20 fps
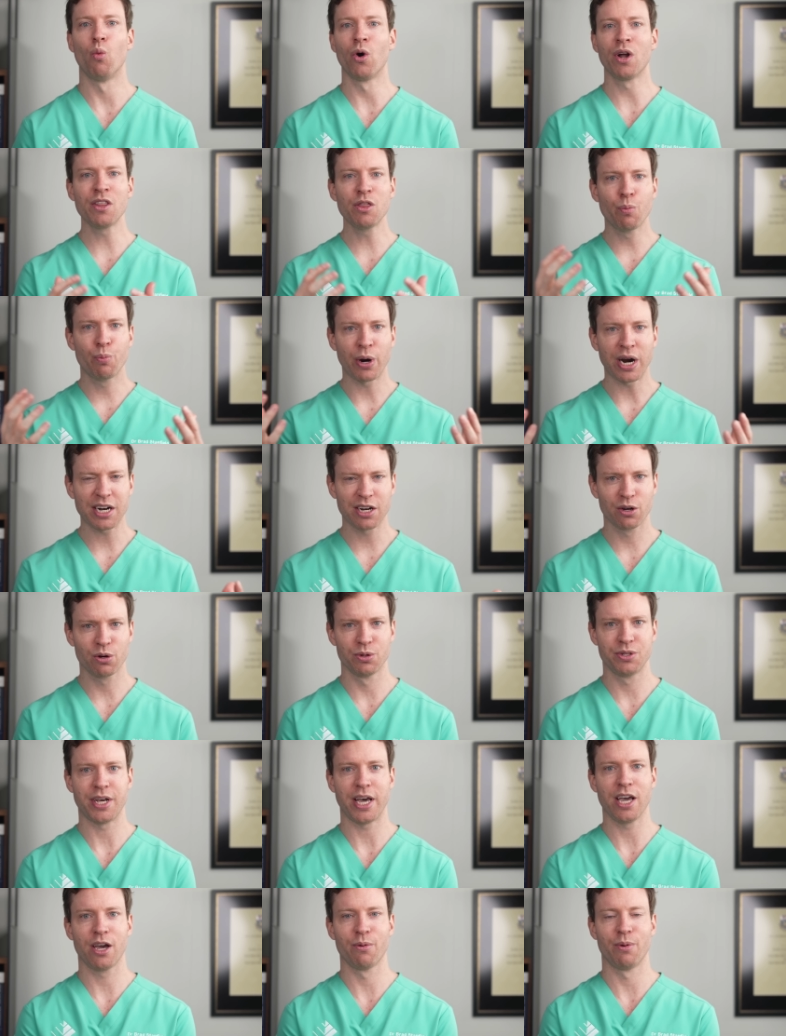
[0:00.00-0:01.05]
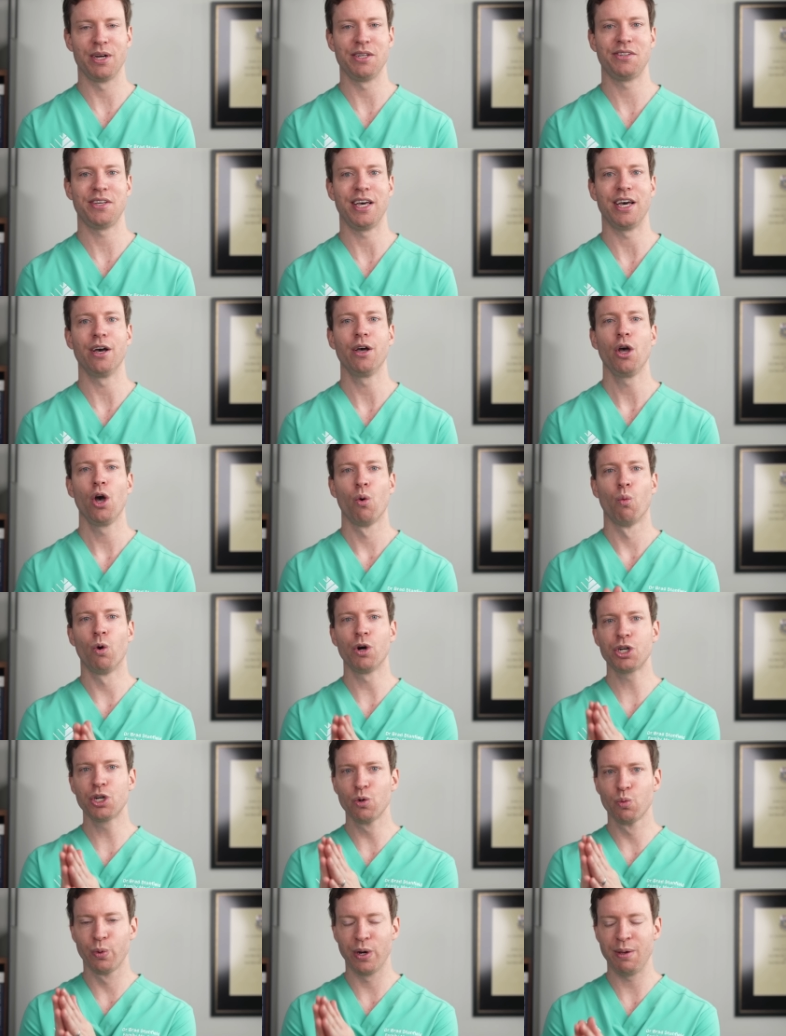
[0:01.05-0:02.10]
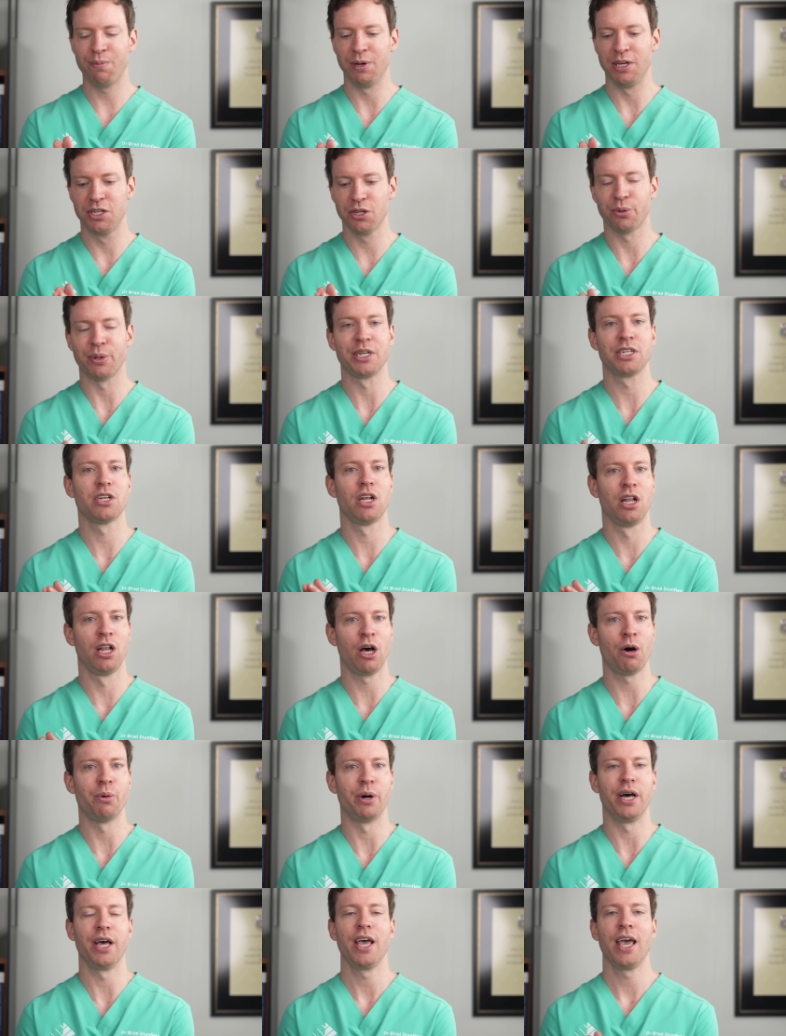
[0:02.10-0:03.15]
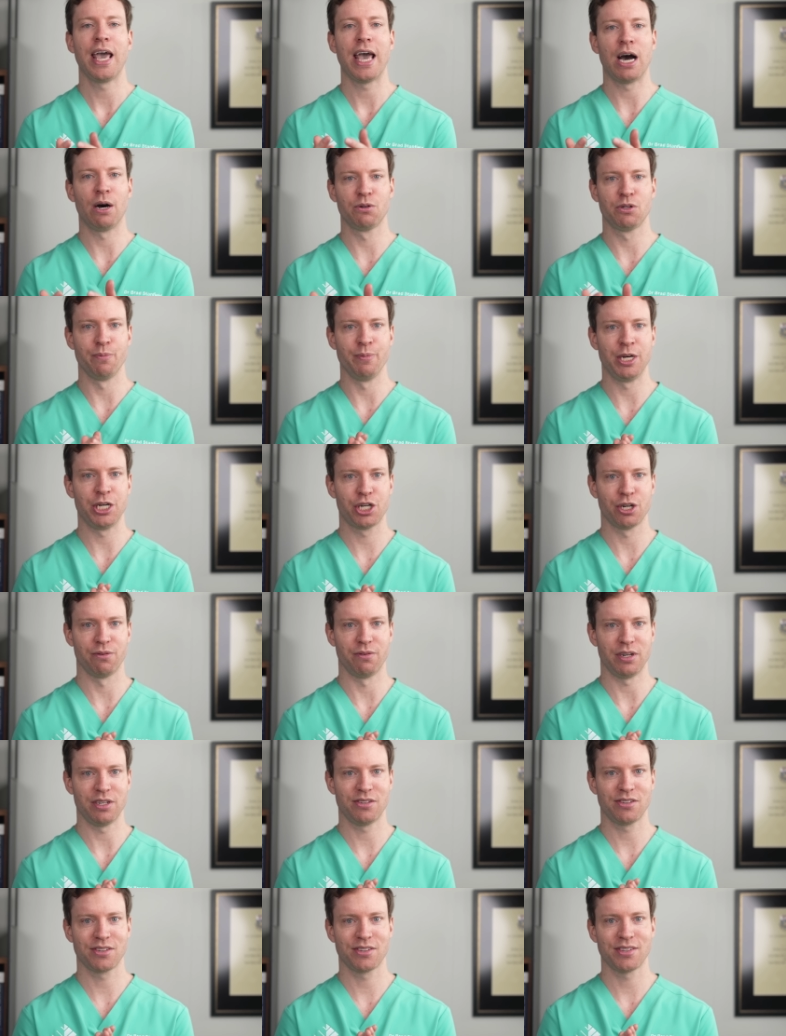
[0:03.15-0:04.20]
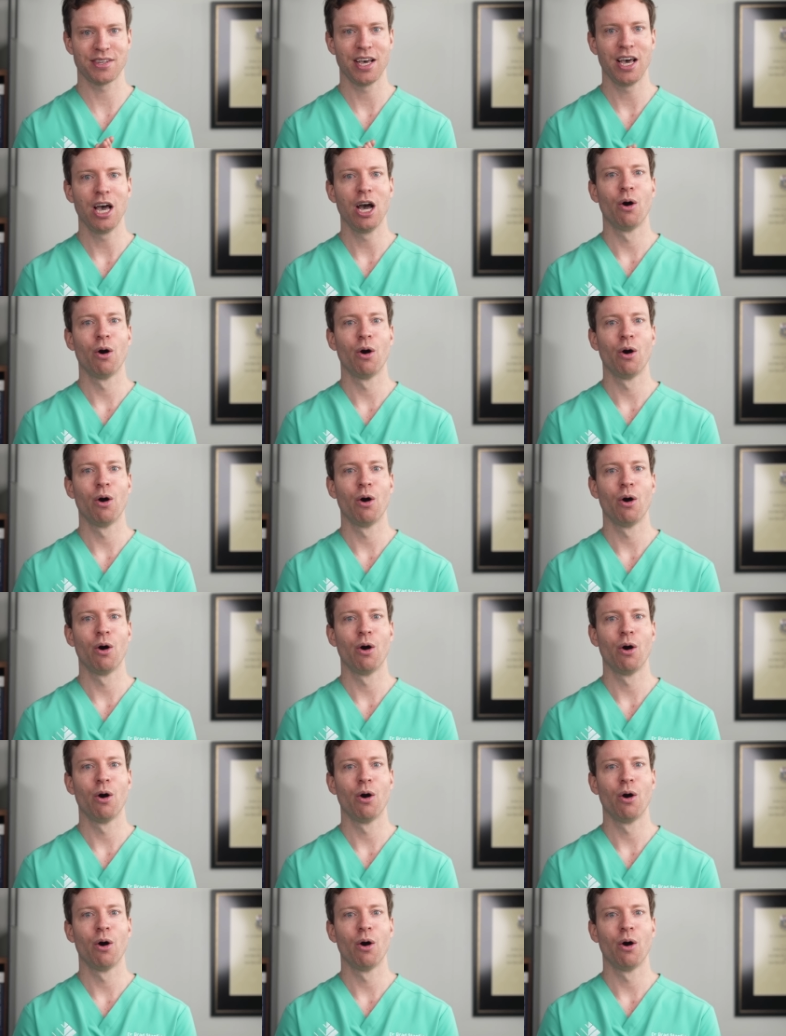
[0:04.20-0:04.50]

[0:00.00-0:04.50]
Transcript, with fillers: what are the practical takeaways here? What should we be doing to lower our dementia risks?